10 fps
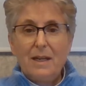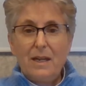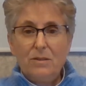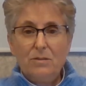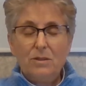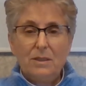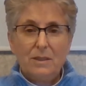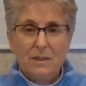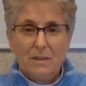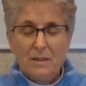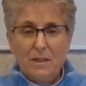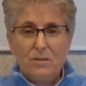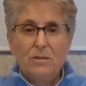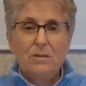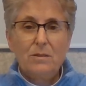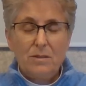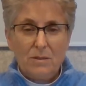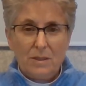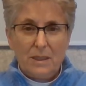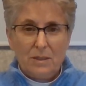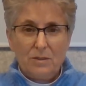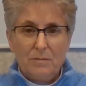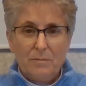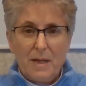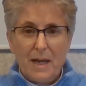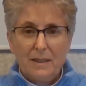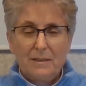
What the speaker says: and you gently usher your attention back.